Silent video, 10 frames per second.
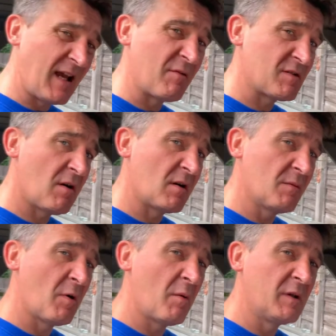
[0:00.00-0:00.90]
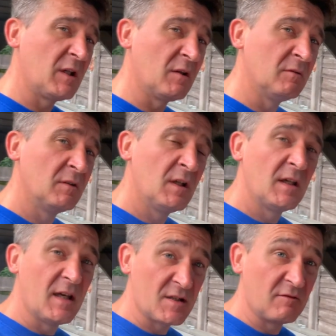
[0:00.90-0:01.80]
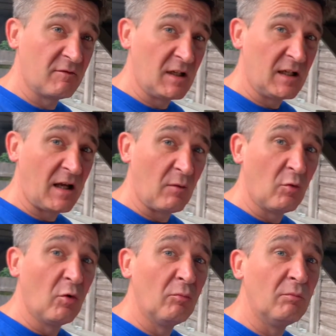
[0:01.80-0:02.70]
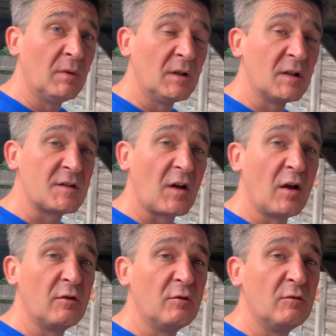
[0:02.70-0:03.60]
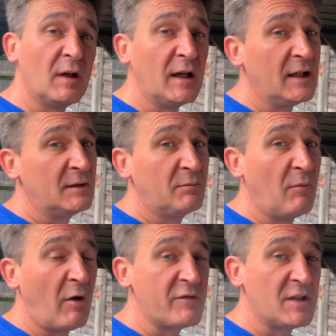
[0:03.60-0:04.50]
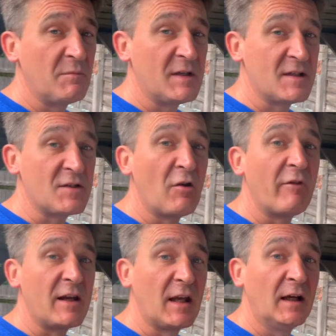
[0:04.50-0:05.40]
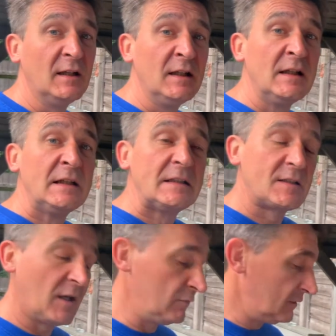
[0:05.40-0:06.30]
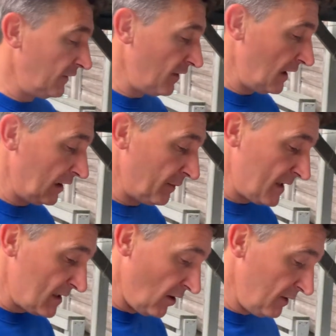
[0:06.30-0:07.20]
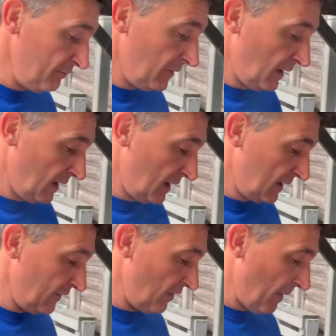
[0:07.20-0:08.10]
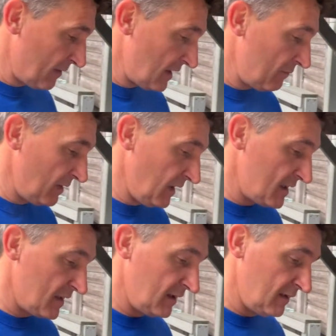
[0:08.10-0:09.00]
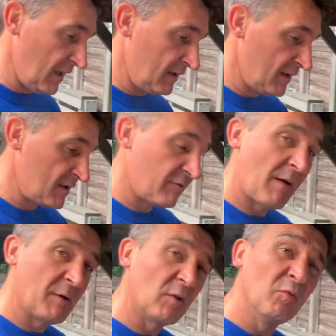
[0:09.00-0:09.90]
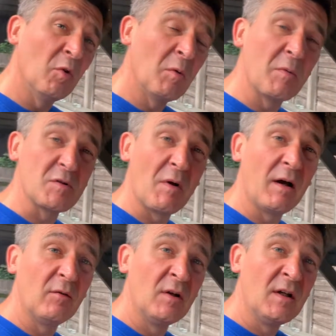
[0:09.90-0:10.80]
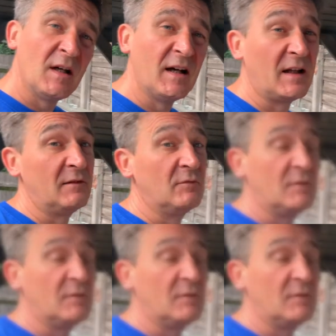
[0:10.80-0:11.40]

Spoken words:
outside of the barbecue isn't really that warm, so it obviously means it's not ready yet. So give it a little bit of time, give it about 10 minutes, and the ceramic will warm up as well, and then